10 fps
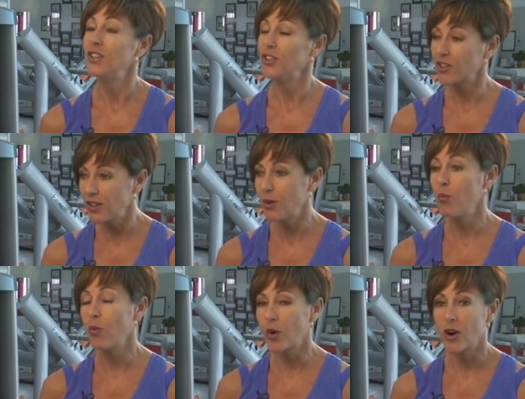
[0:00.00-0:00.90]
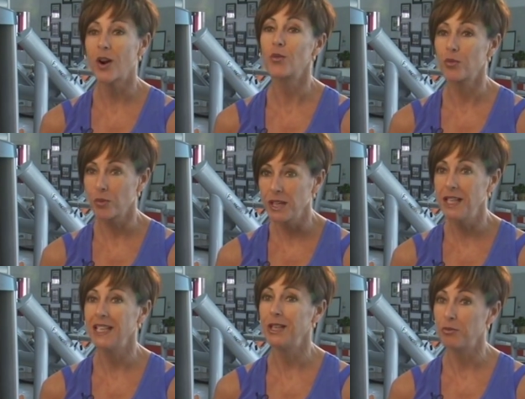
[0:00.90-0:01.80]
You're gonna work
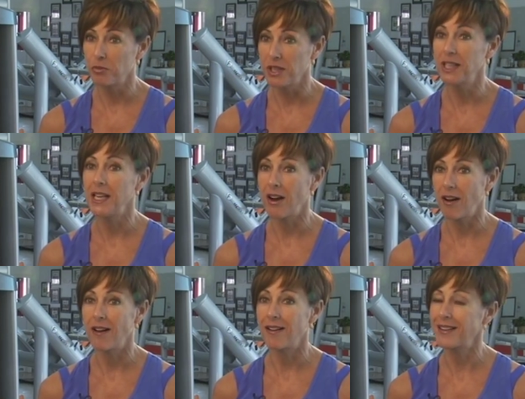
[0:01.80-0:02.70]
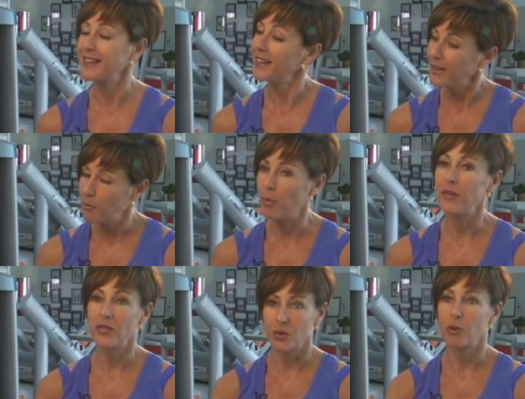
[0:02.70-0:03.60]
really, really hard,
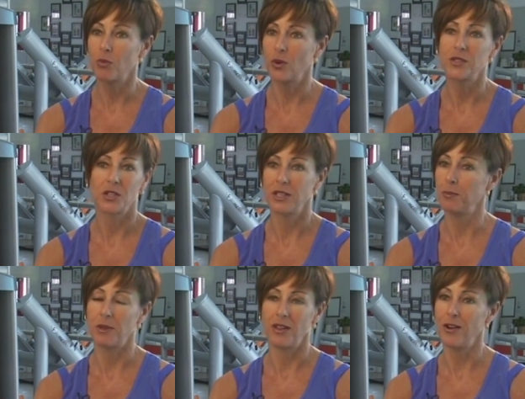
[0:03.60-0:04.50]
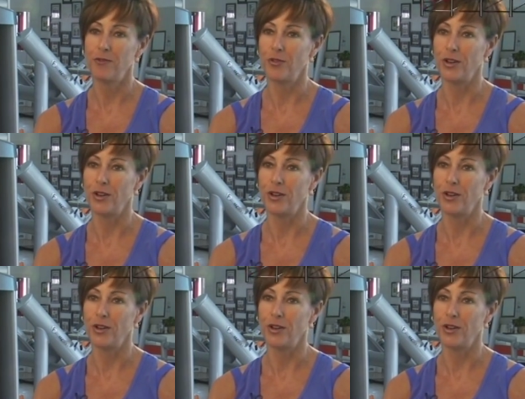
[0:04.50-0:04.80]
but the rewards are gonna be there for